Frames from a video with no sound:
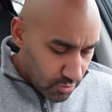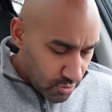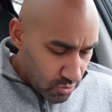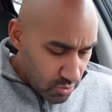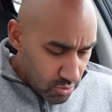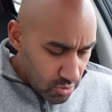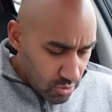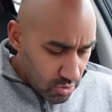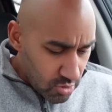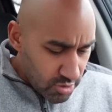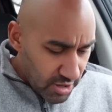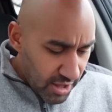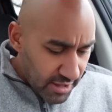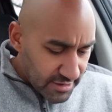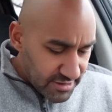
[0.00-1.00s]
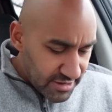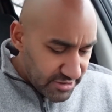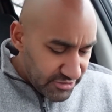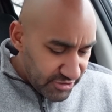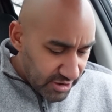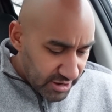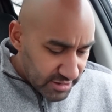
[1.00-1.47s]
Ooh, y'all did
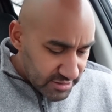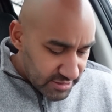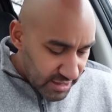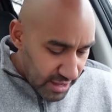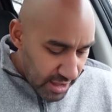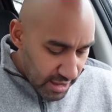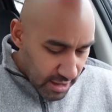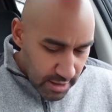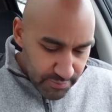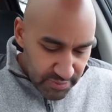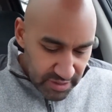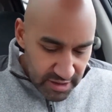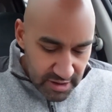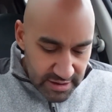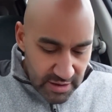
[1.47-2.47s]
y'all thing up in here.